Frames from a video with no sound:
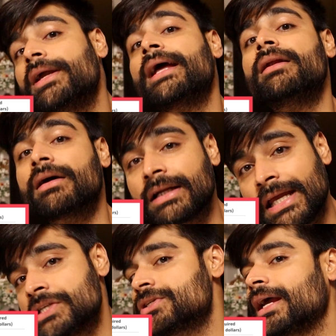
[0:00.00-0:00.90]
can
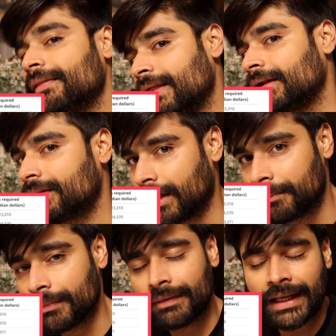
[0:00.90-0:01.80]
arrange at that time.
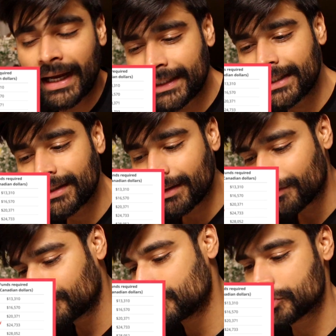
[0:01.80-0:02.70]
The idea
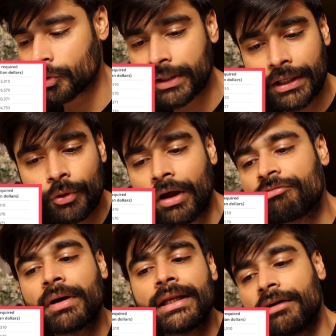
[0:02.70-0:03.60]
is to show that you have
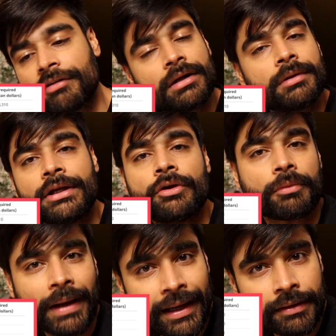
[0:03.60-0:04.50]
money available in your
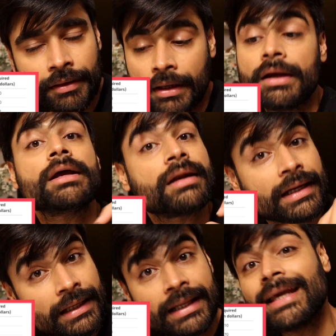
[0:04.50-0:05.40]
bank,
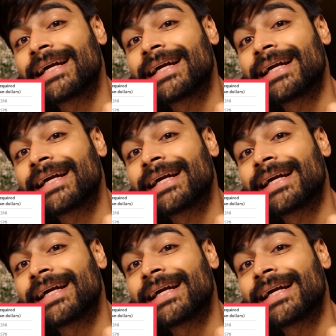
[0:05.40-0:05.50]
readily